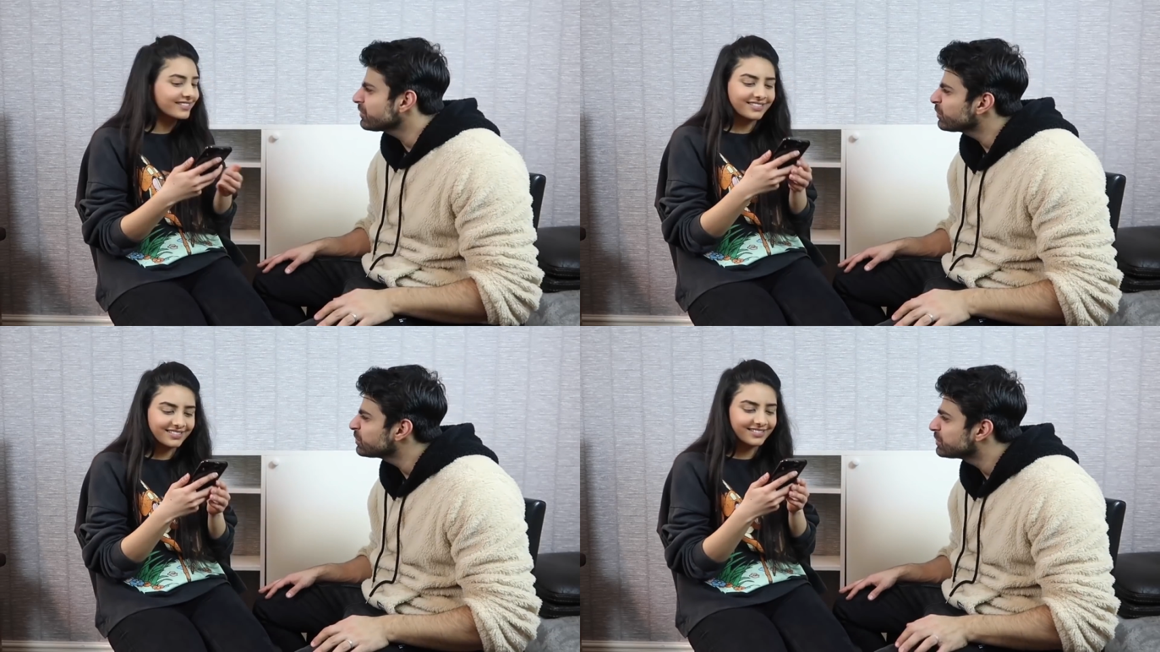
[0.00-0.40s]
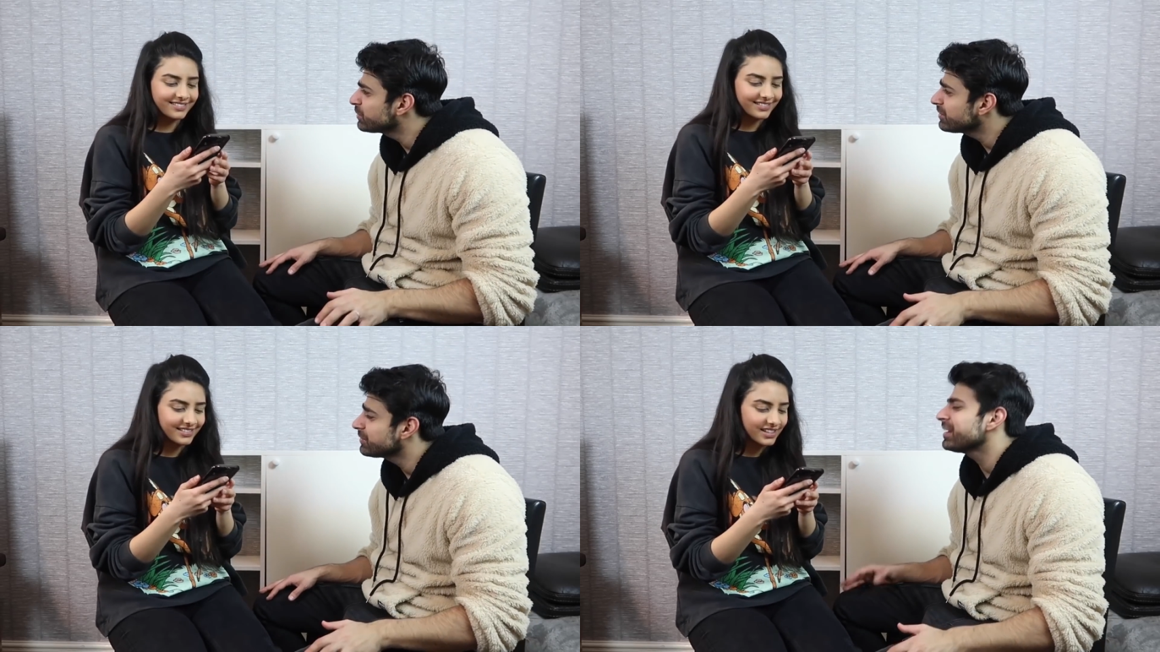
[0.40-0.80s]
Speaker 1: I didn't know who she
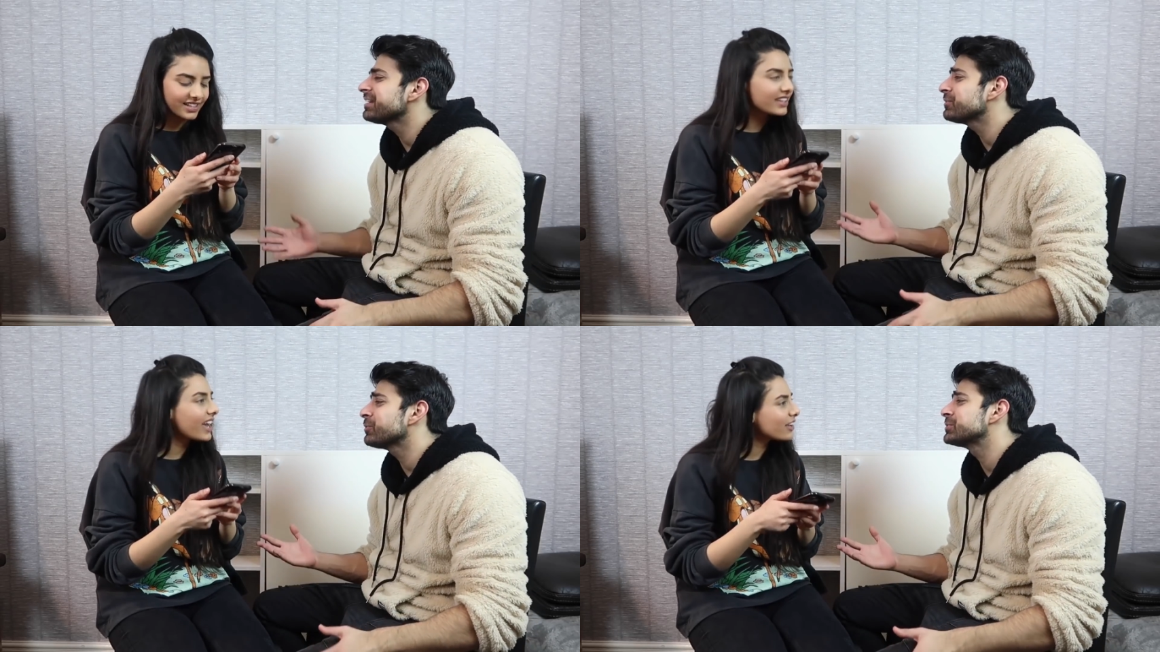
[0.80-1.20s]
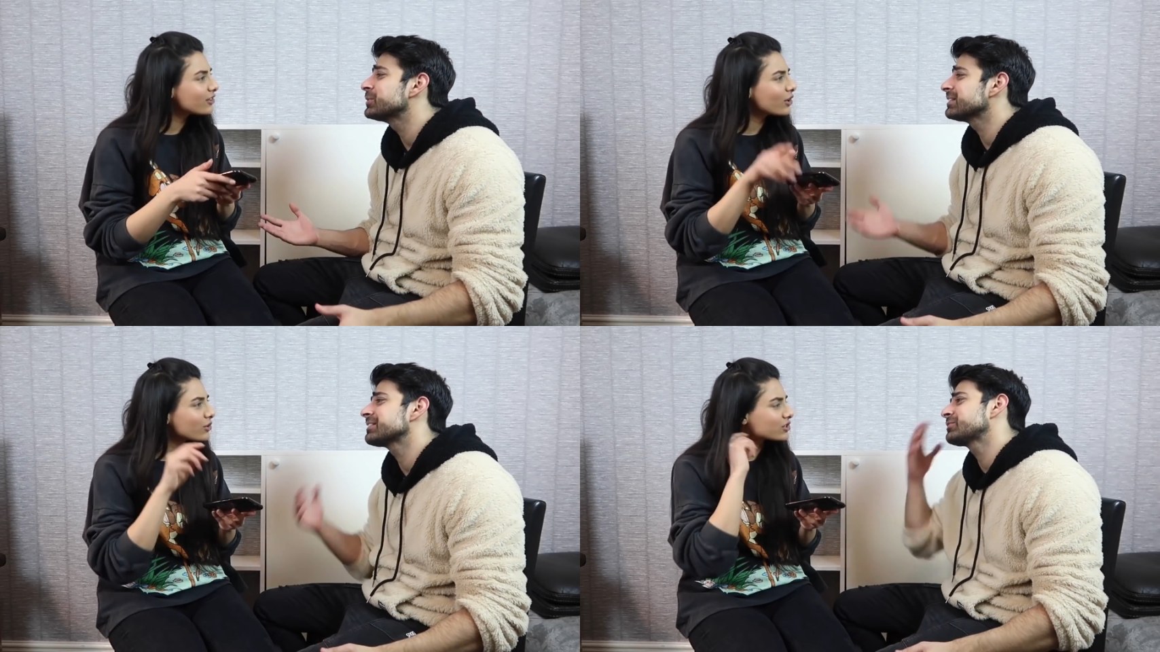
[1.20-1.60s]
was. Well, I didn't know
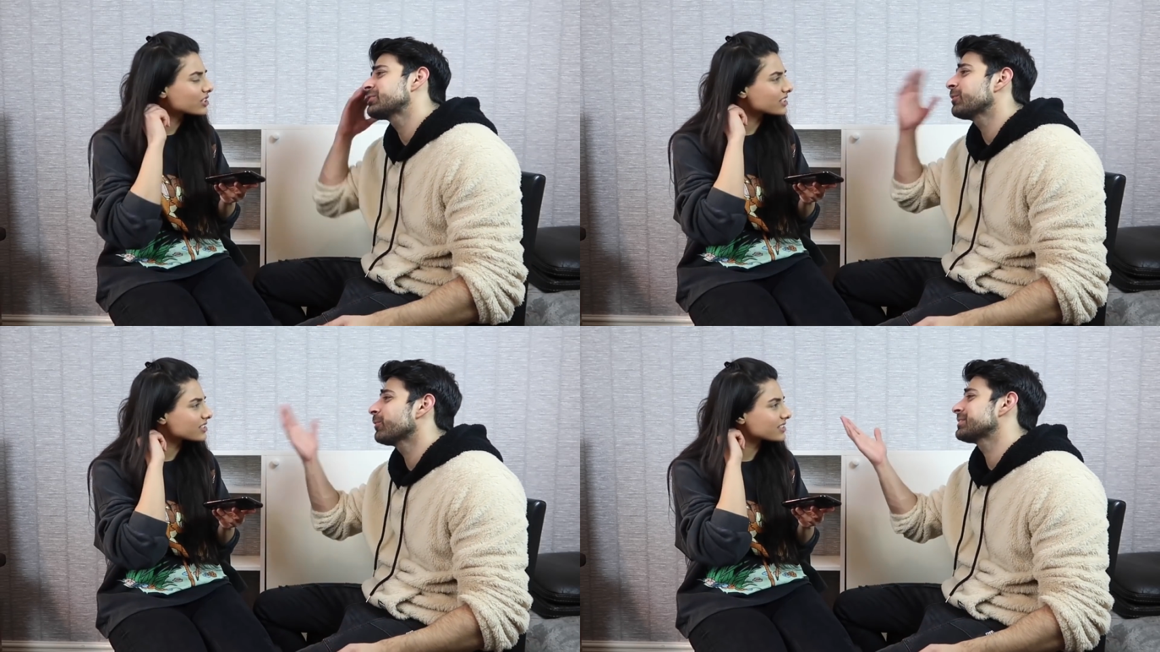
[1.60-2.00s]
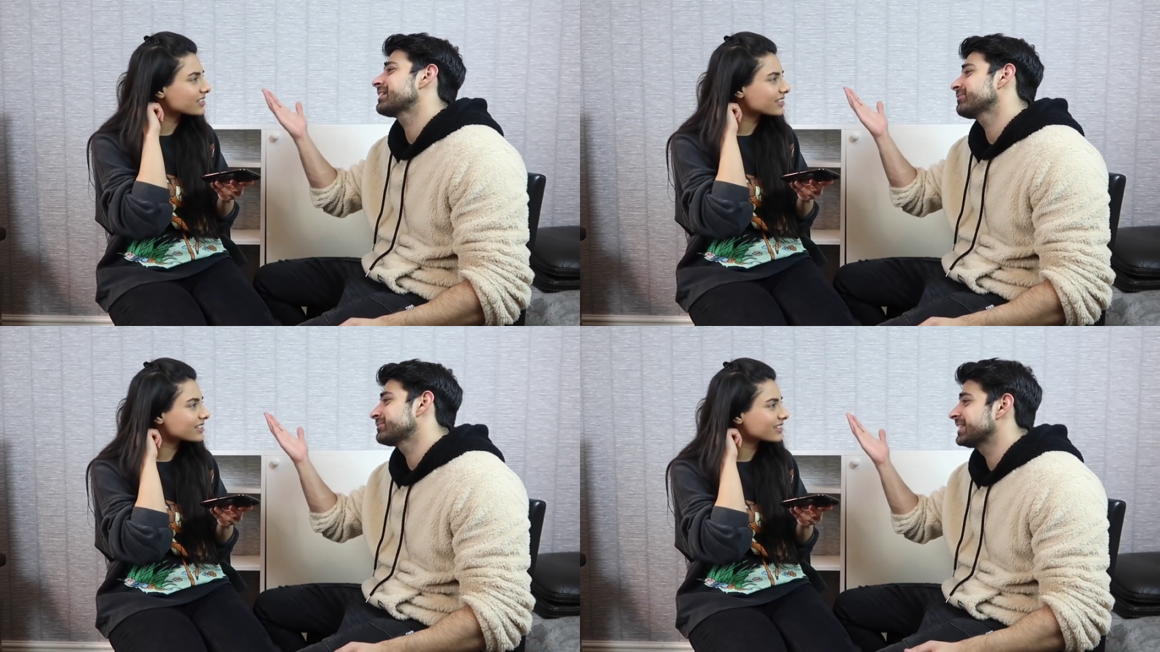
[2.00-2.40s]
who she was. I just didn't know what
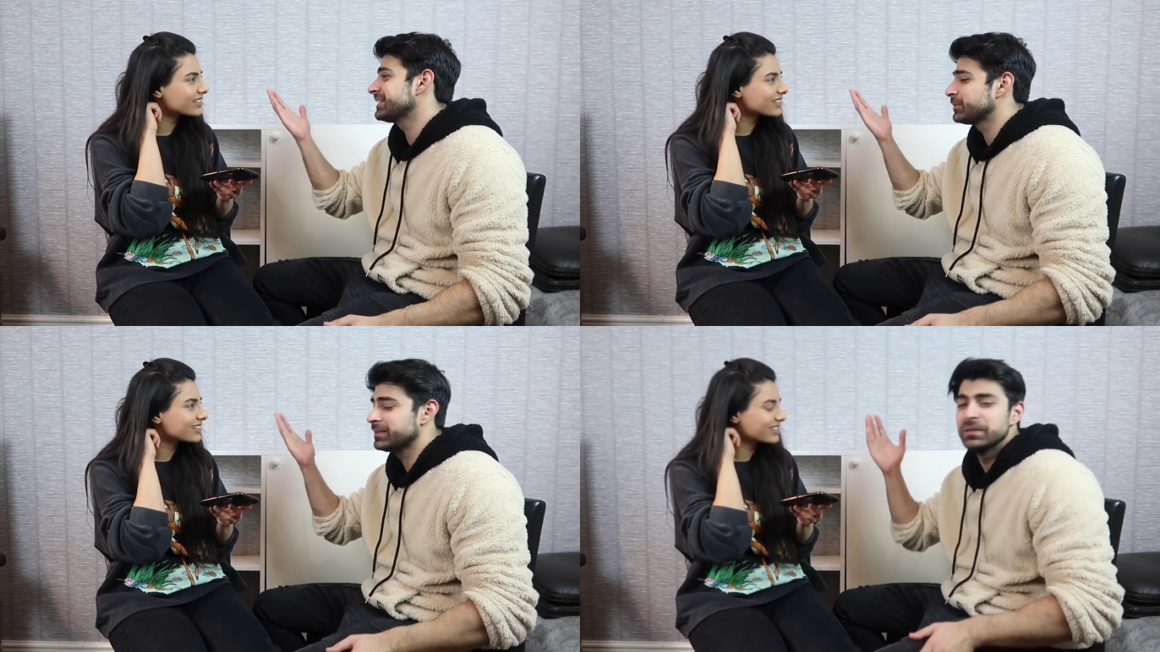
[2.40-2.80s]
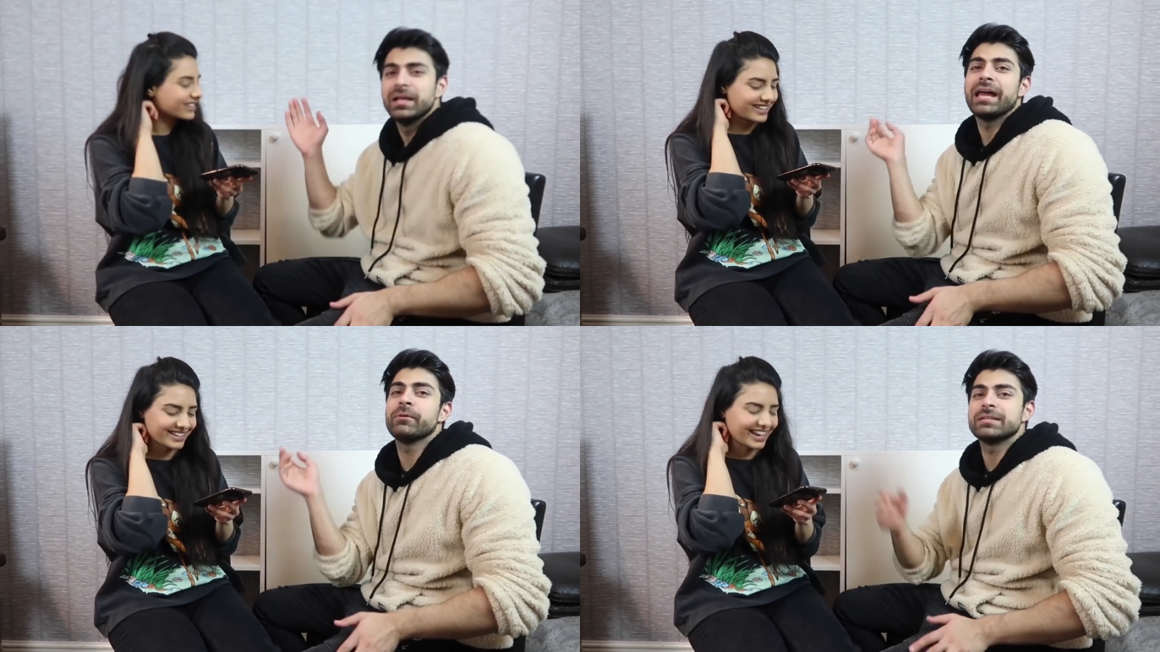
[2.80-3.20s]
to give, say to her.
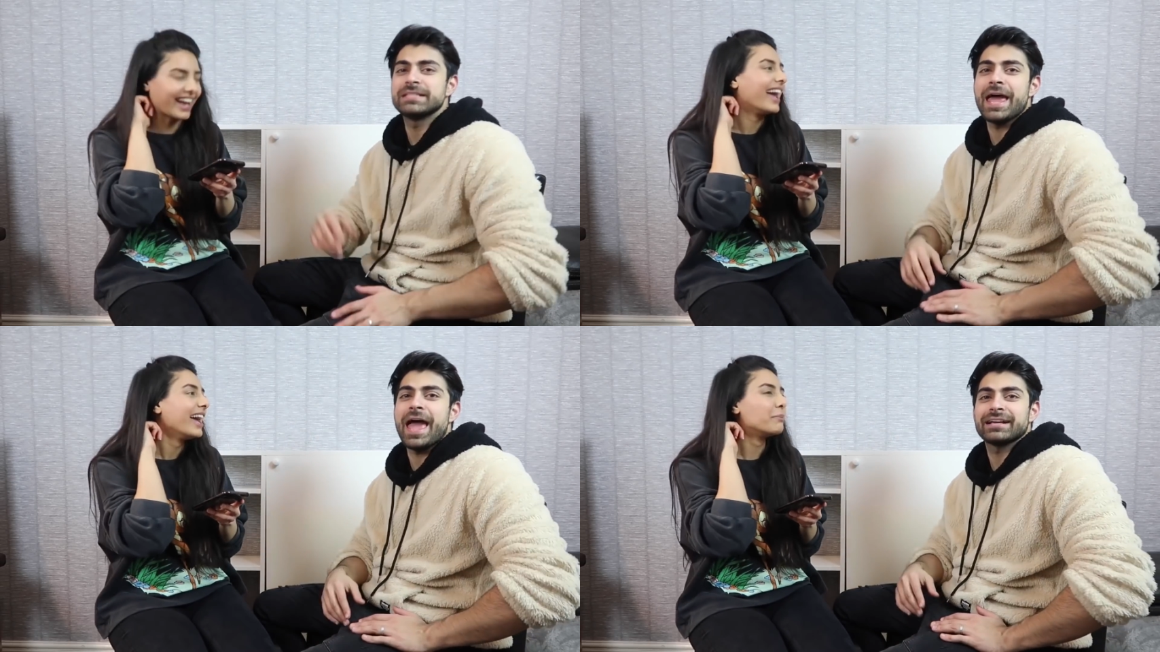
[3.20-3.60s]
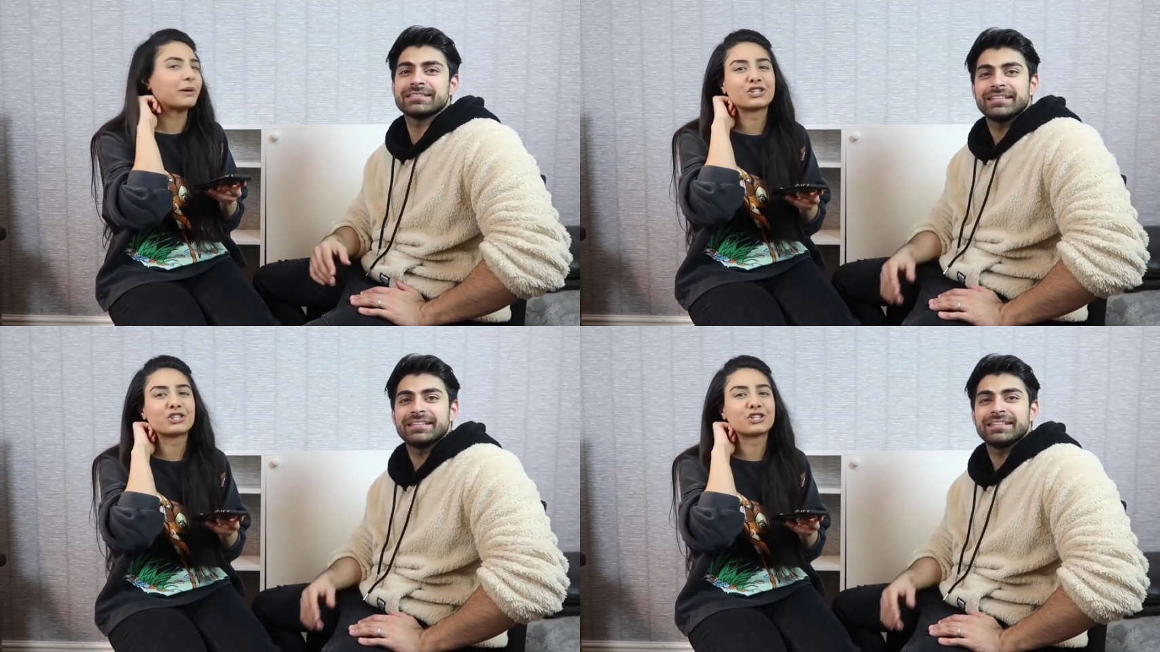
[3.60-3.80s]
Anyway, yeah, next.